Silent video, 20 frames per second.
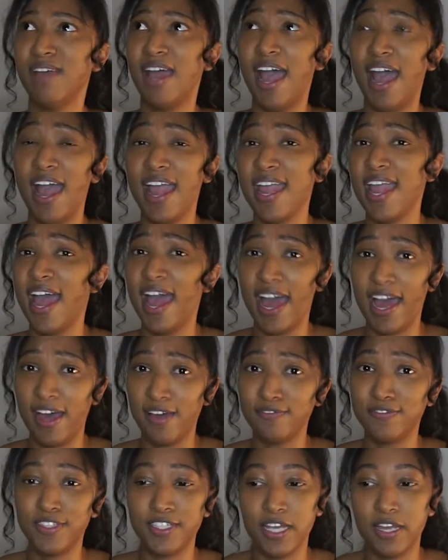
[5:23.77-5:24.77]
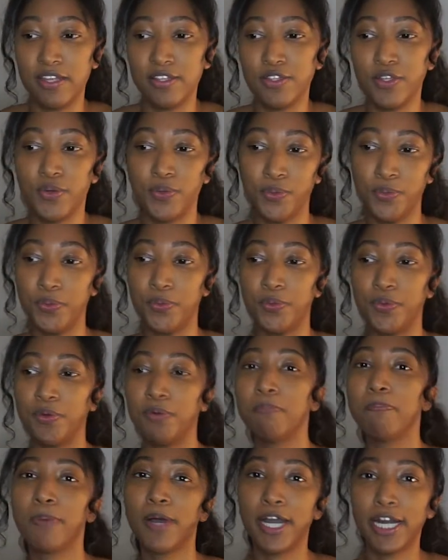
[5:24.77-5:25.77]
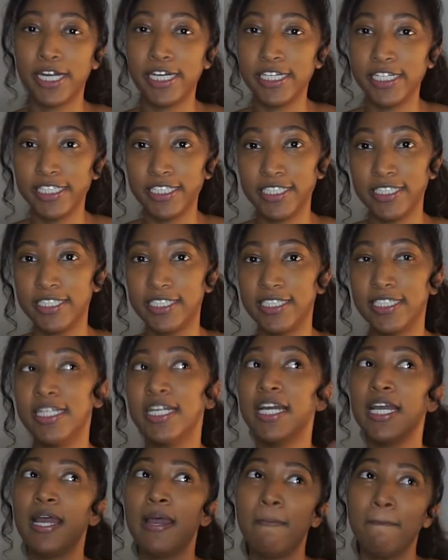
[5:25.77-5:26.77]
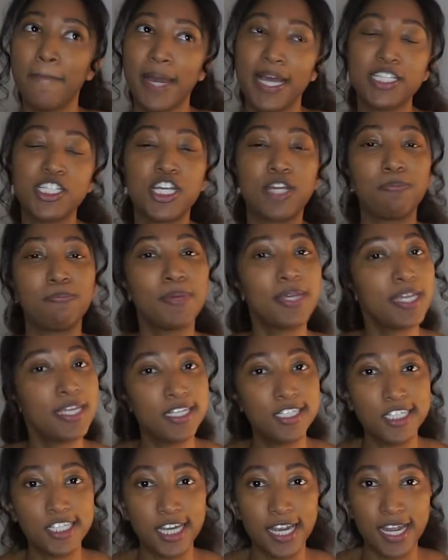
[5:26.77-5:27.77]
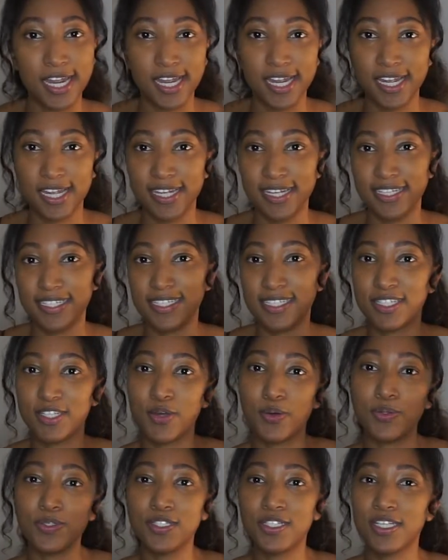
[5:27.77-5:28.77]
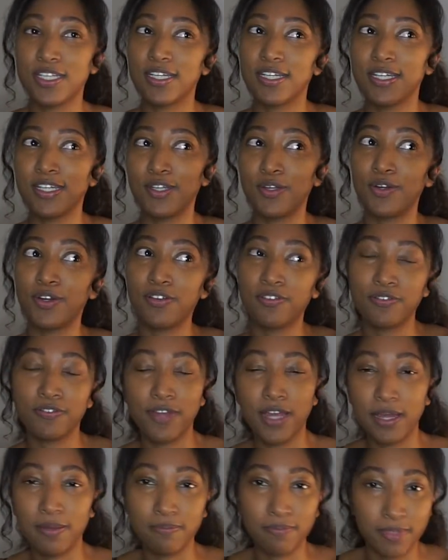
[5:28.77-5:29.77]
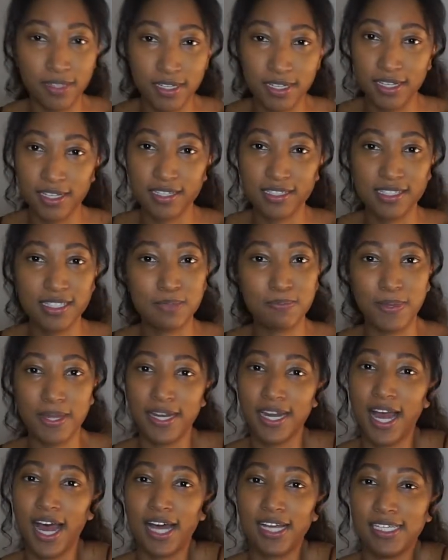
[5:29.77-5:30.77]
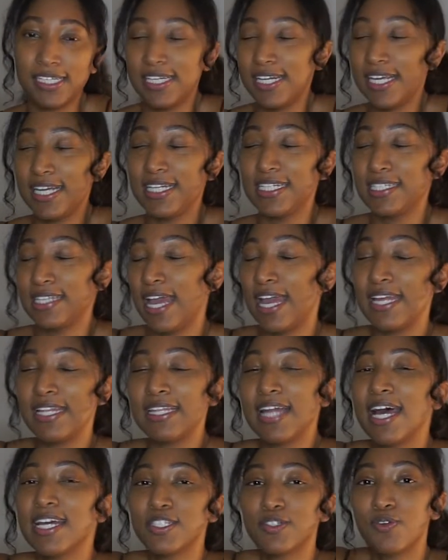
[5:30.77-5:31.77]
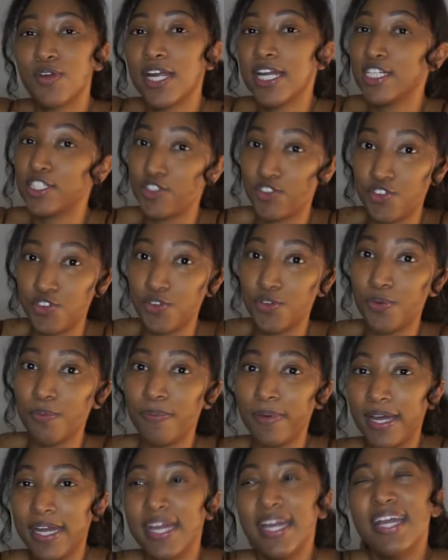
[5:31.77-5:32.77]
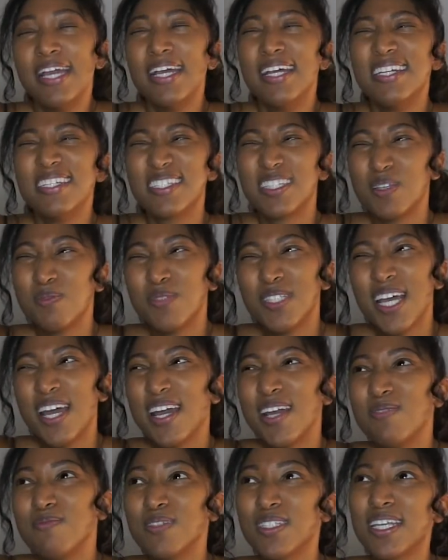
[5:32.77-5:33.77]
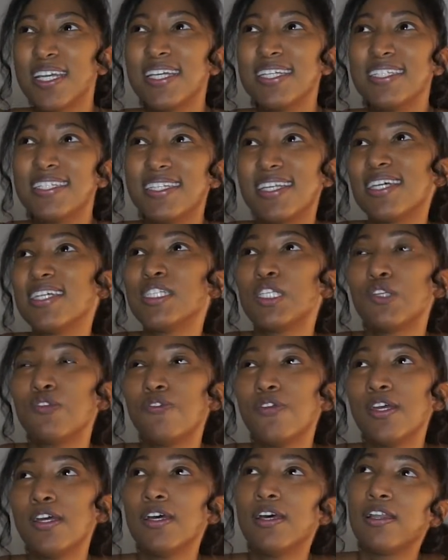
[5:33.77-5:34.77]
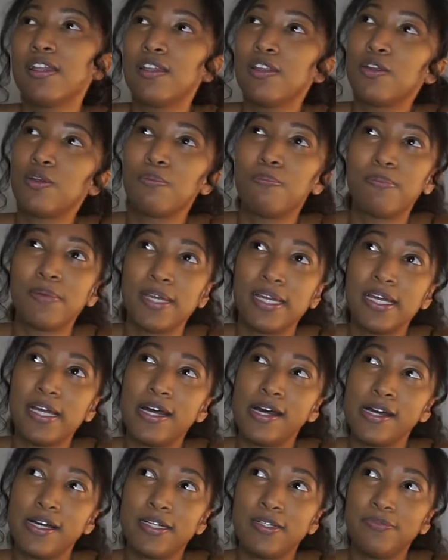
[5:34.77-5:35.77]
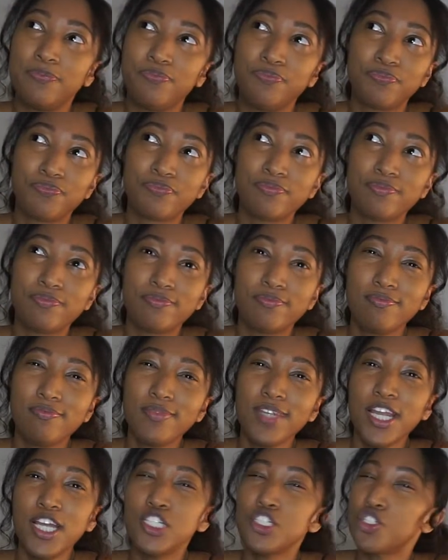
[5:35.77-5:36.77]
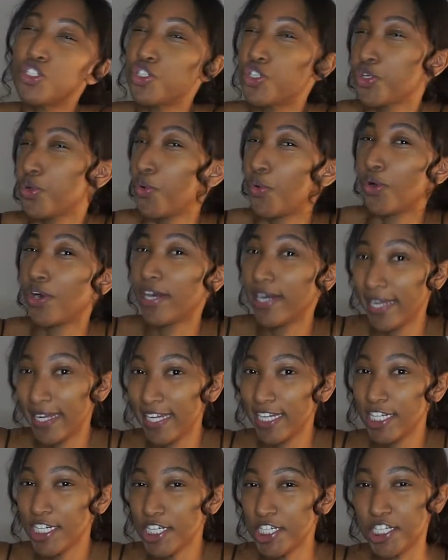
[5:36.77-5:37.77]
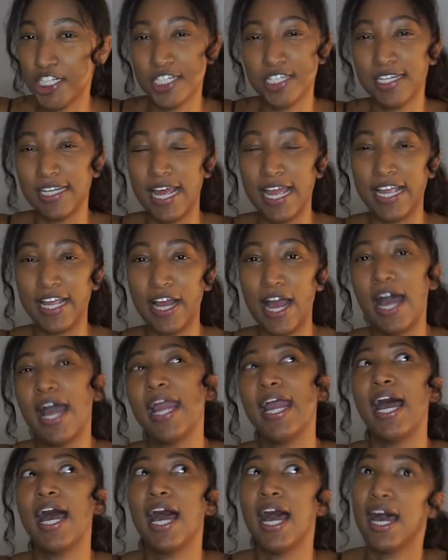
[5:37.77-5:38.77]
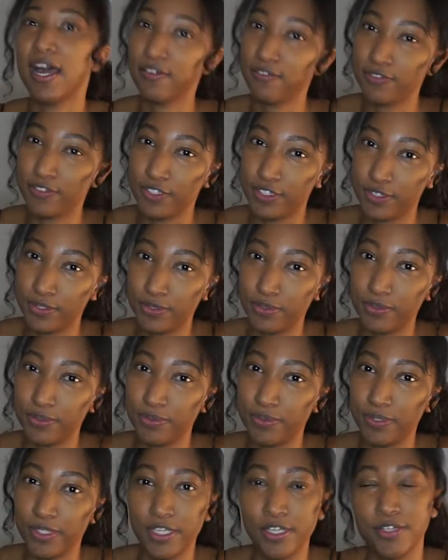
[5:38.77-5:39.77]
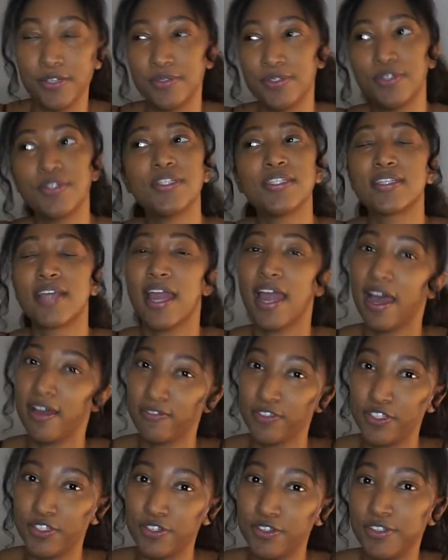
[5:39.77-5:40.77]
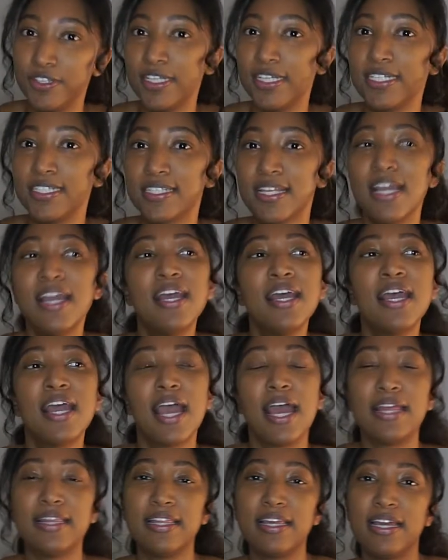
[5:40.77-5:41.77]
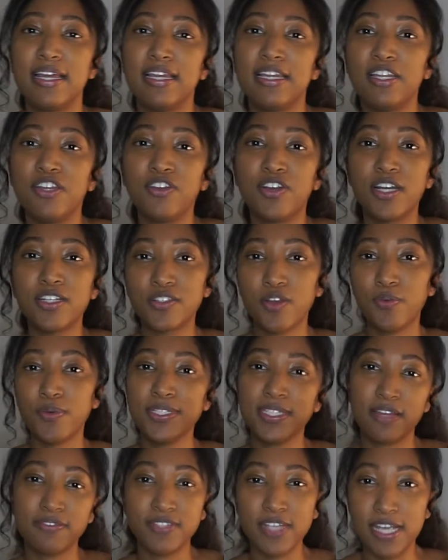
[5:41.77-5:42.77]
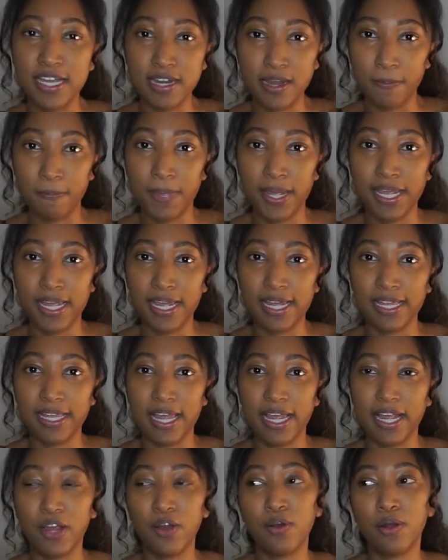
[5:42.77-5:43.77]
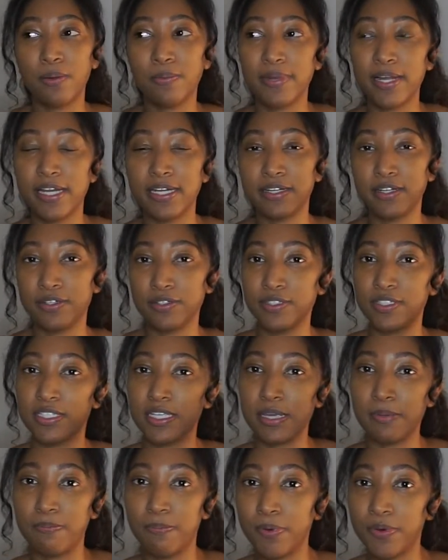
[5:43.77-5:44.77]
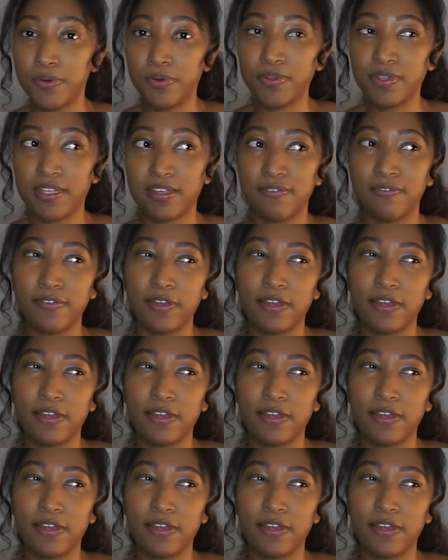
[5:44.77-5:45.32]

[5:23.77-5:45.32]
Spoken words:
I have done the whole partner matching PJs, go to your family and spend the holidays, and that's great too, but sometimes it does feel a little bit chore-ish, like I have to, you know, do this, I have to do this. And then you guys always have to end up picking like, oh, are we gonna go see both if